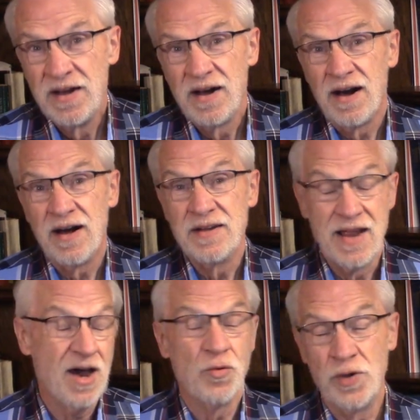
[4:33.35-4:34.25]

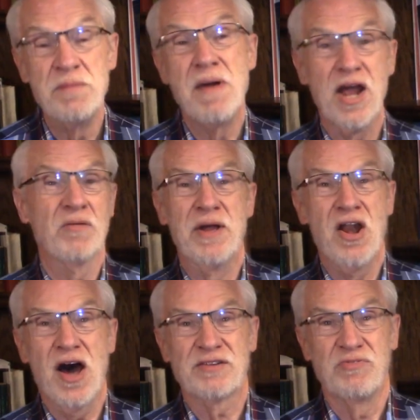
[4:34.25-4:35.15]
Now, we may or may
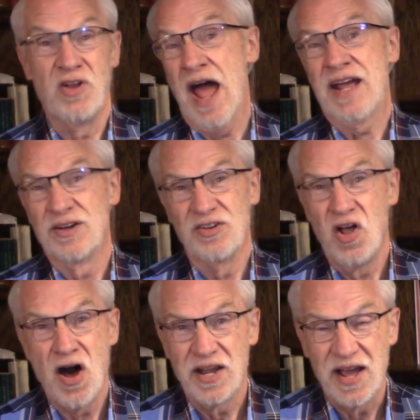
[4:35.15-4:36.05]
not like a
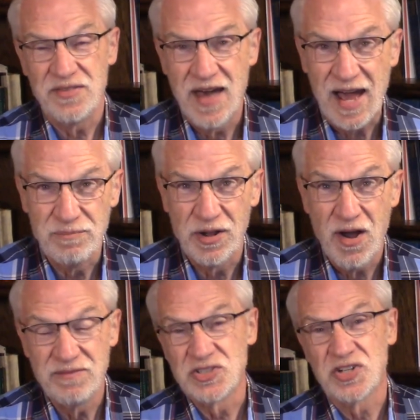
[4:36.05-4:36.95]
law like that, but
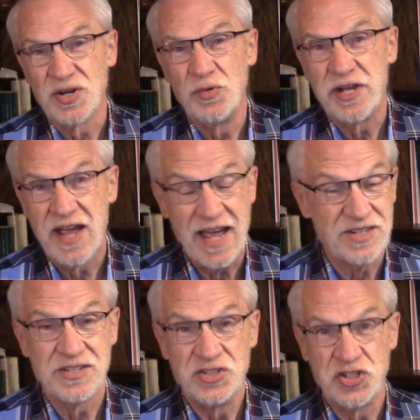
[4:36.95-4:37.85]
obviously we
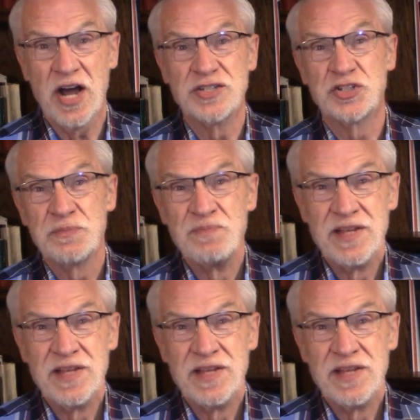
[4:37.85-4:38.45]
can't judge